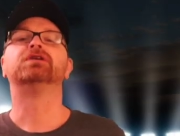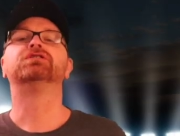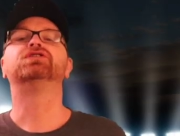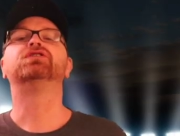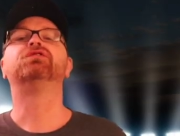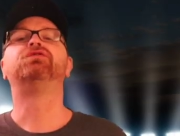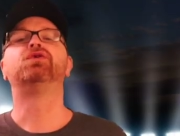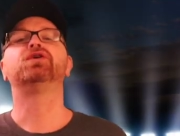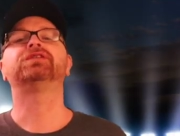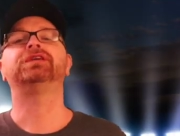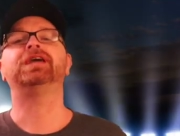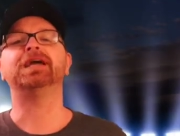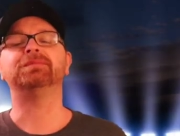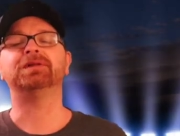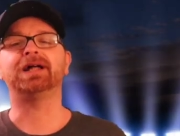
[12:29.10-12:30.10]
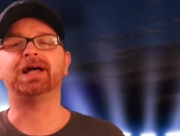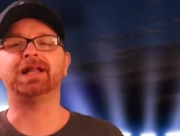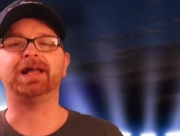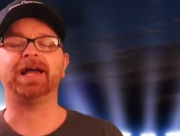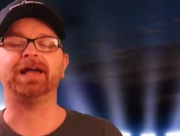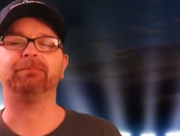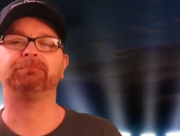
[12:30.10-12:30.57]
So the fourth game that I
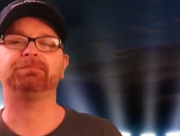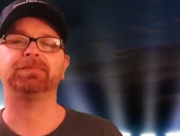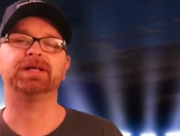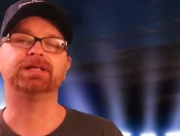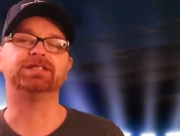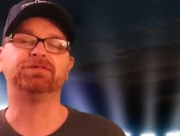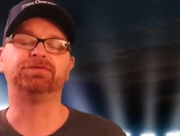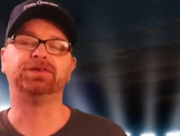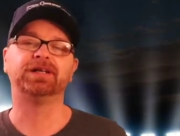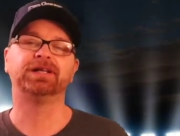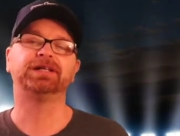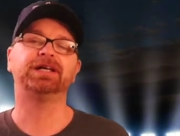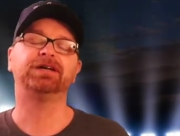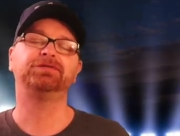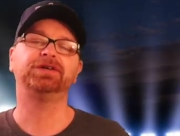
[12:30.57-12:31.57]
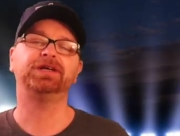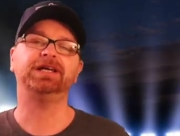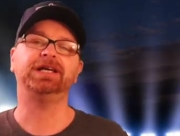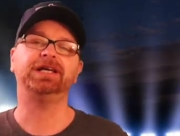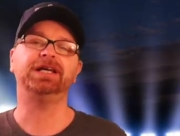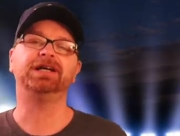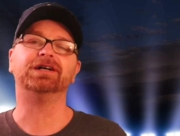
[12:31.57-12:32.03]
like is the Philadelphia
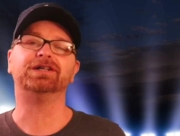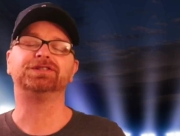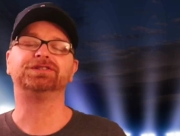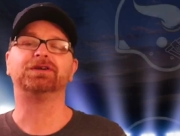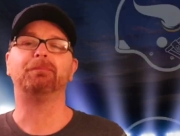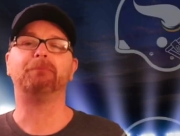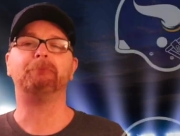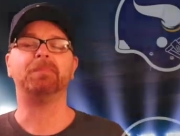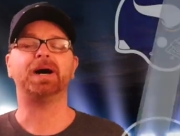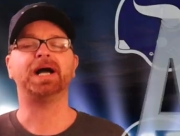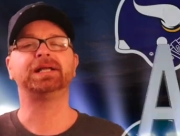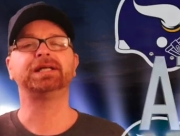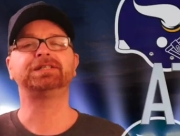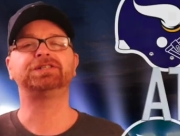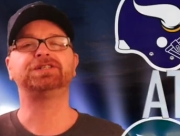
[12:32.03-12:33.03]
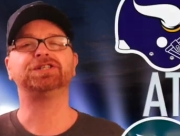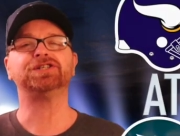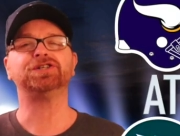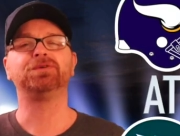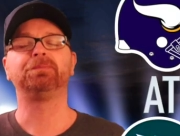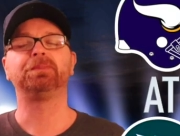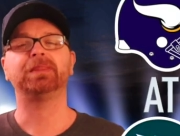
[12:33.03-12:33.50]
Eagles minus
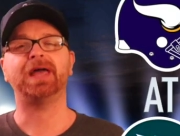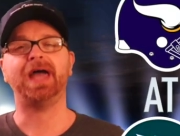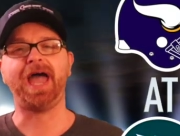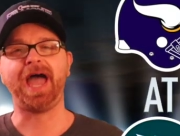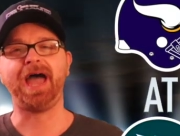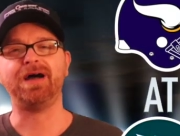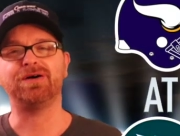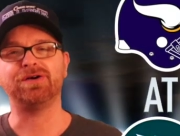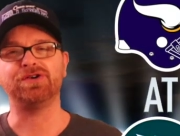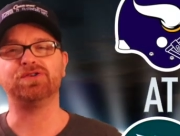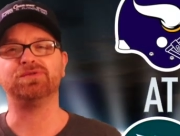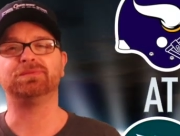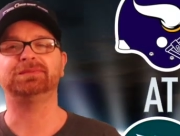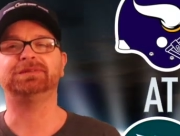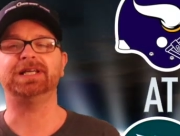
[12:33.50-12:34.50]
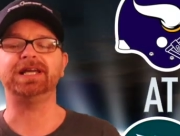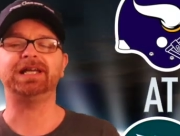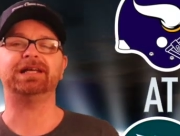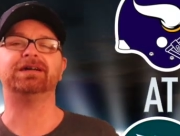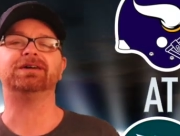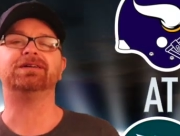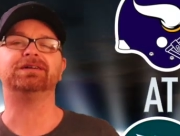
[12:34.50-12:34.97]
two at home
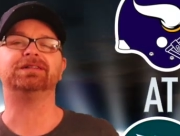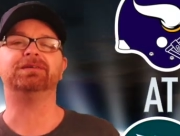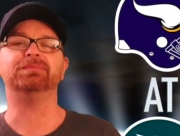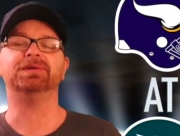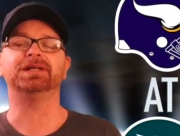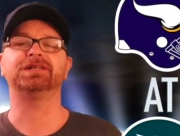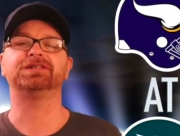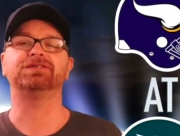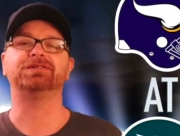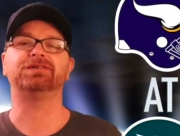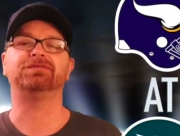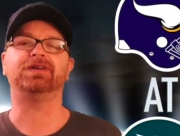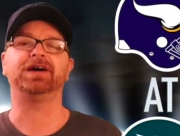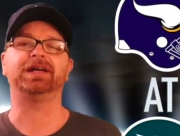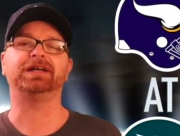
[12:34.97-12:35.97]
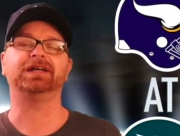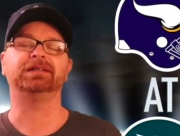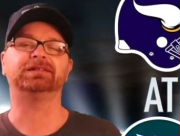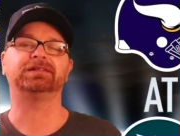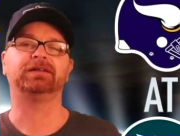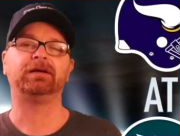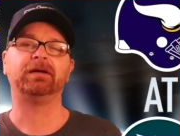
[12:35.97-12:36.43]
taking on the Minnesota
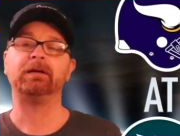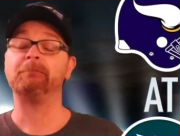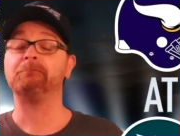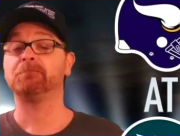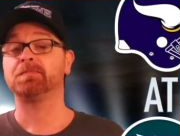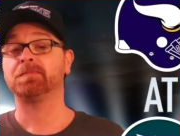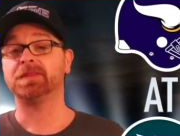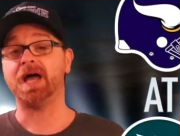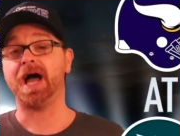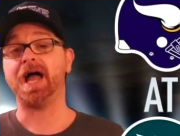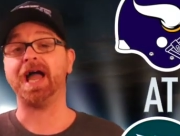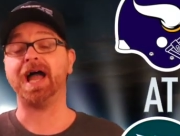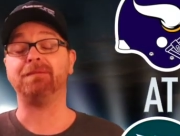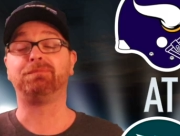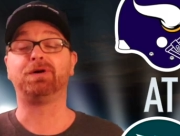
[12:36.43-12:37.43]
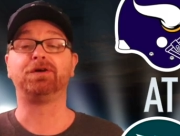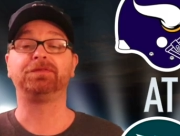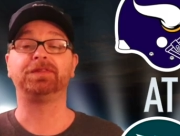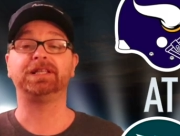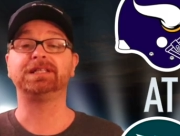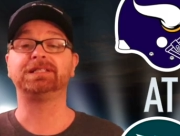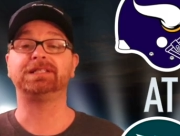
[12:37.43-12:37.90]
Vikings. Now I had both
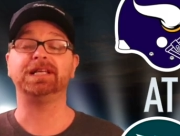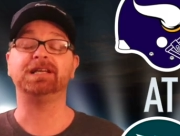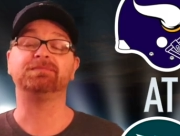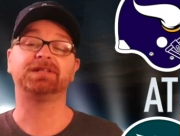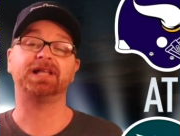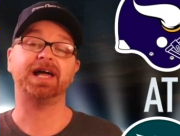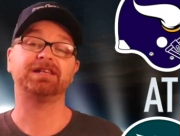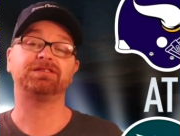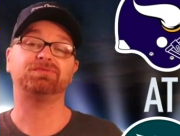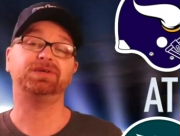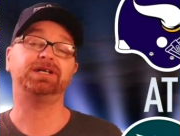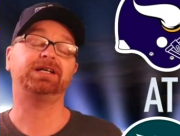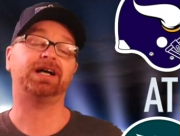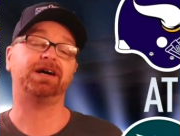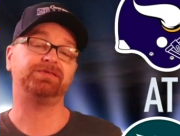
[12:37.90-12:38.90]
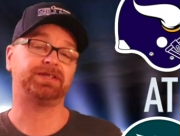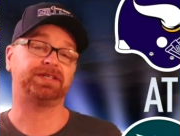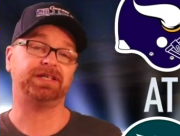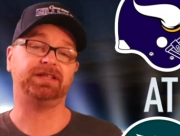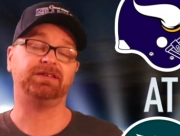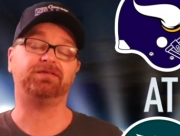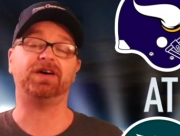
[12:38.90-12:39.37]
of these teams last week.
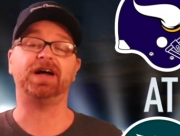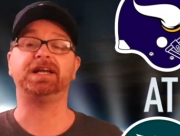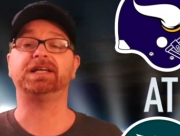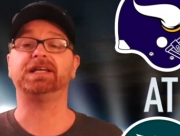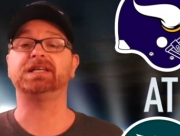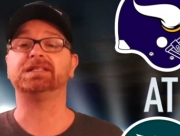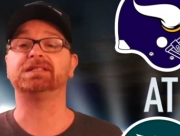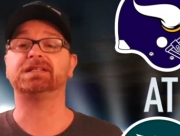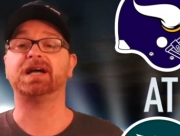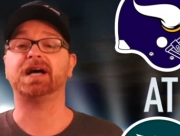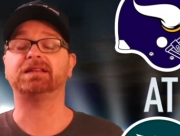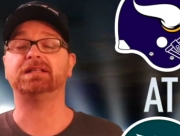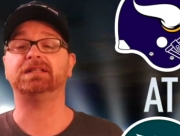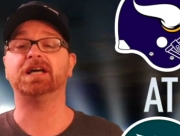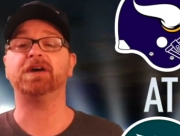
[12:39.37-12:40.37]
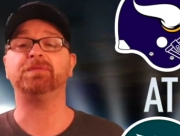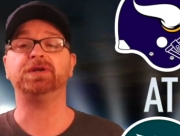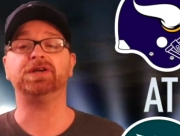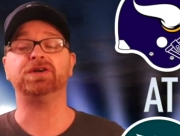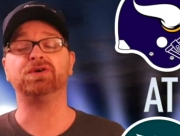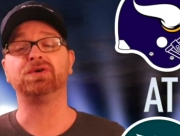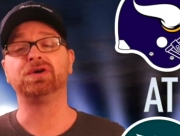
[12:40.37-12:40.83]
Obviously the Vikings got the
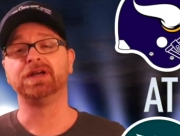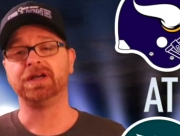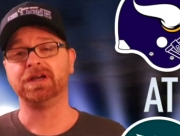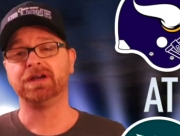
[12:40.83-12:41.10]
W.